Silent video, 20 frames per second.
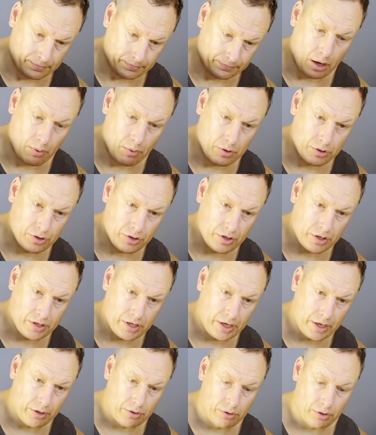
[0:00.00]
I want you to
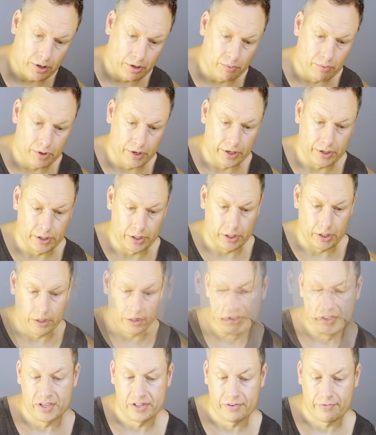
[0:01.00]
take a look at what I did.
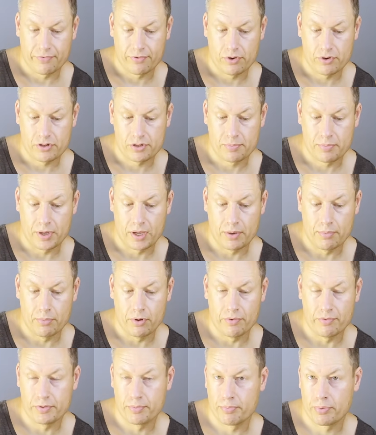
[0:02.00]
This first bend
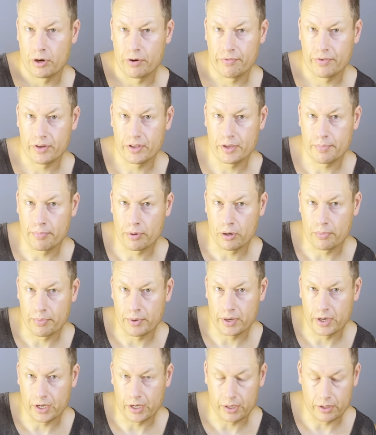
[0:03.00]
moves perfectly
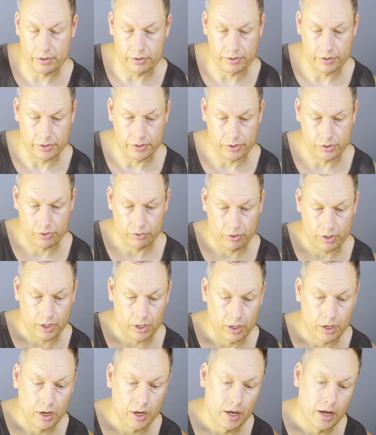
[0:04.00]
perpendicular to the
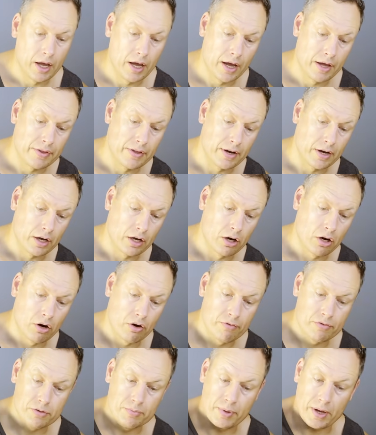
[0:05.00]
screen, and then it
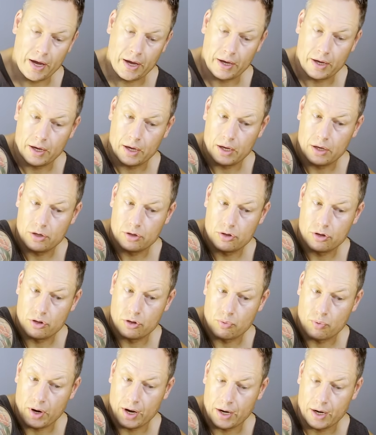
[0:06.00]
curves back to the
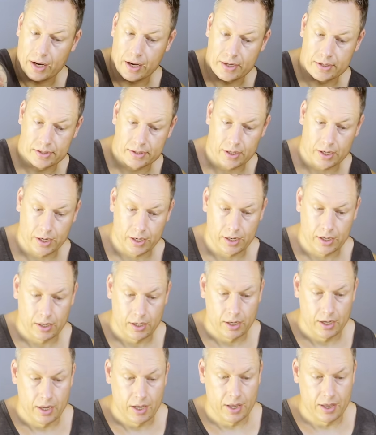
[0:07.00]
right-hand side.
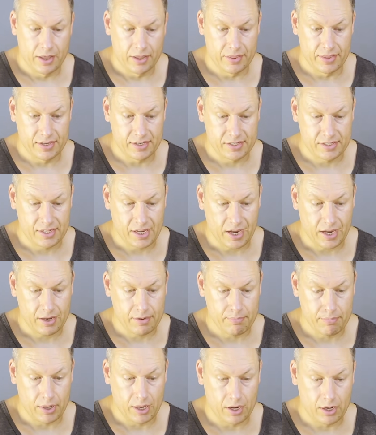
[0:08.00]
This
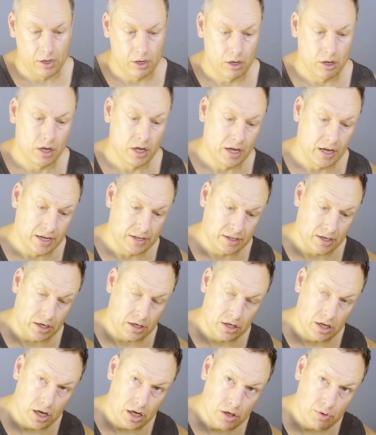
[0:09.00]
second bend is
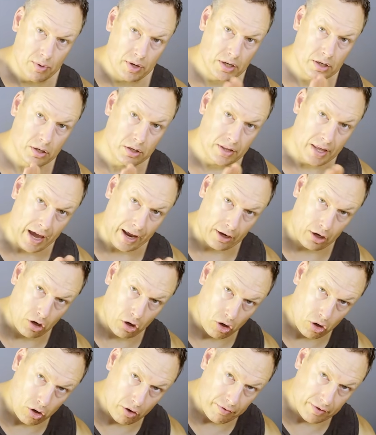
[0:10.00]
continuing to that
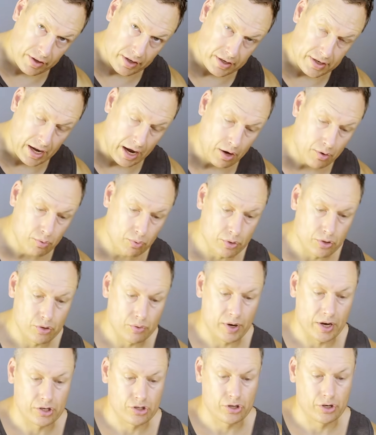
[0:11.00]
curve in the downward
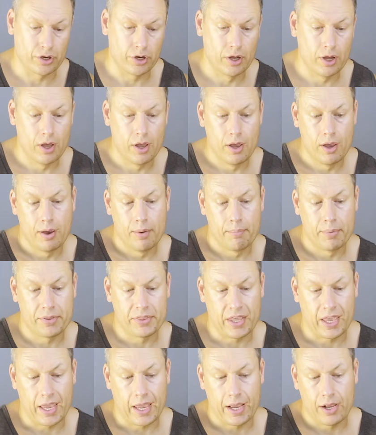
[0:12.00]
direction, but
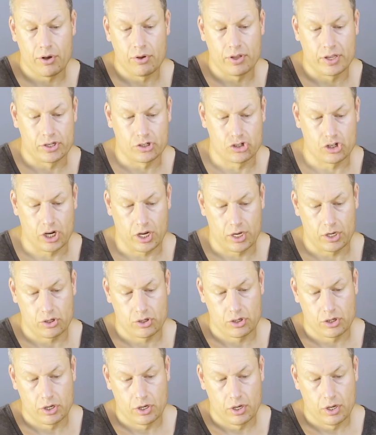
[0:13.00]
the angle has
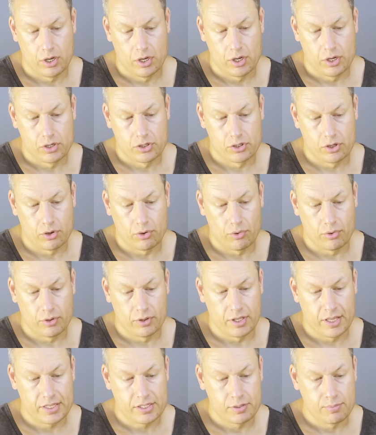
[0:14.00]
changed. So
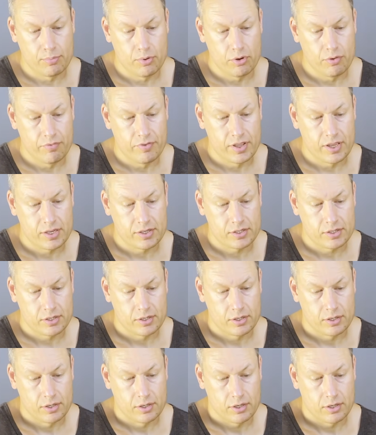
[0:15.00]
let's move this
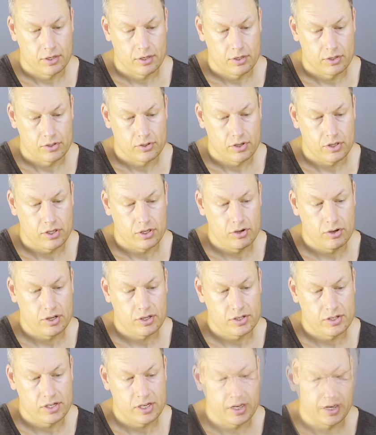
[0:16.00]
so that you can
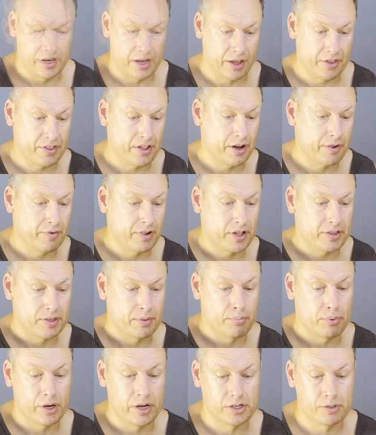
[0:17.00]
see. Now that I've got the
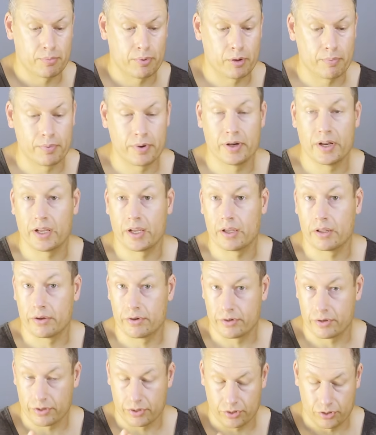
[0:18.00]
branch perpendicular
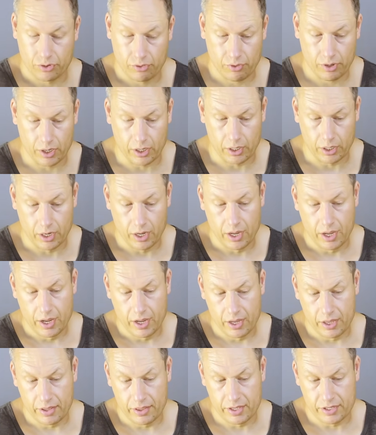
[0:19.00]
to the screen,
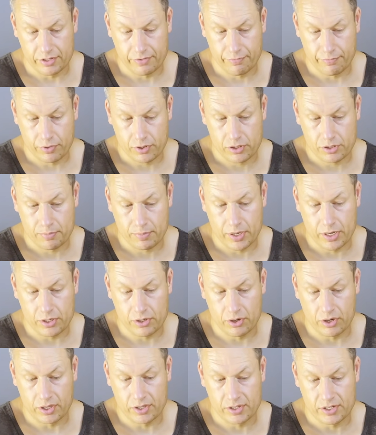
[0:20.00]
this first bend
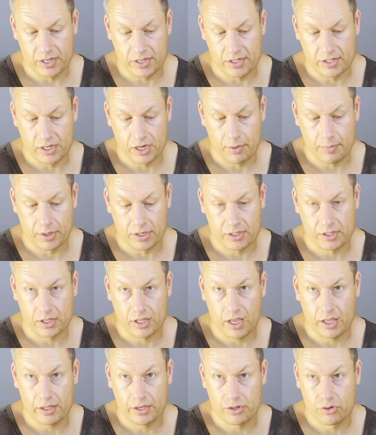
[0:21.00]
you can see is coming
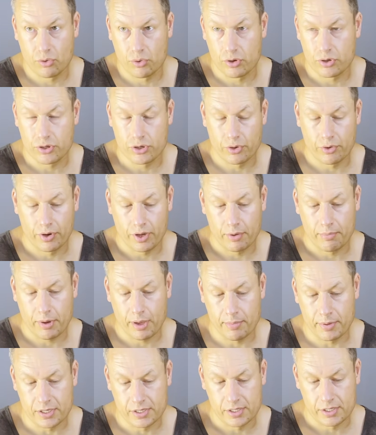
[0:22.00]
slightly towards you and
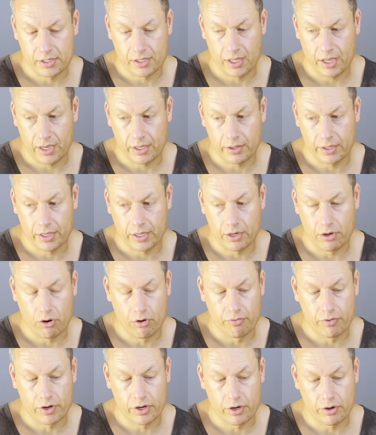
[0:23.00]
maybe slightly
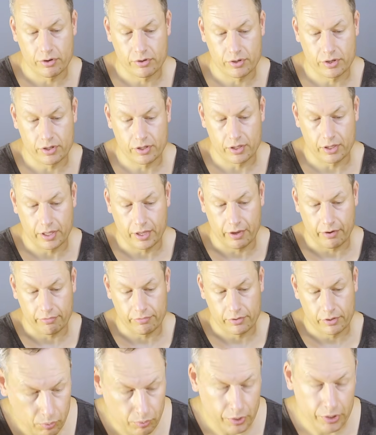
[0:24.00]
over here to the
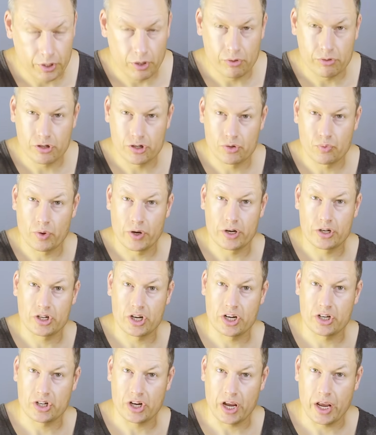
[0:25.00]
left. We don't just want to
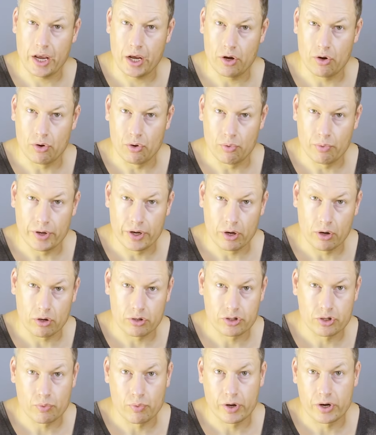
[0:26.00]
change angle, we
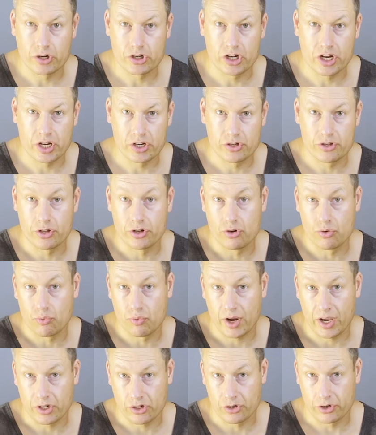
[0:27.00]
also want to change the
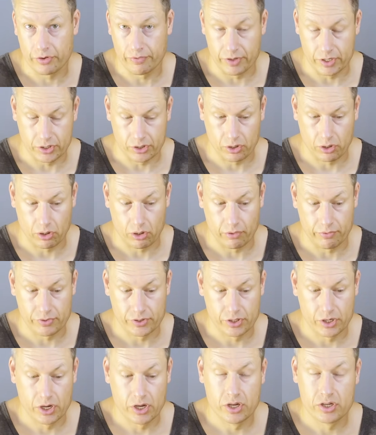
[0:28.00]
direction of these curves
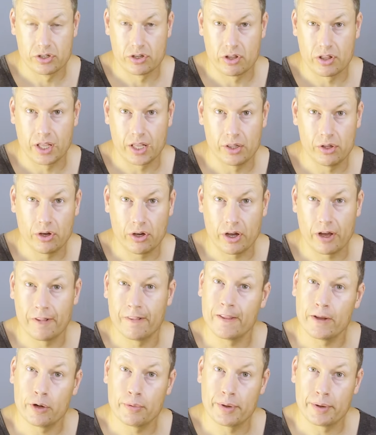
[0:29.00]
so they look a
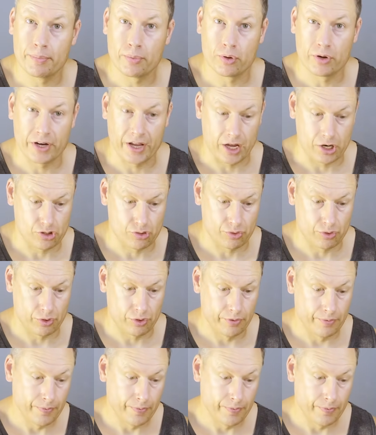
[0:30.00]
little bit more natural.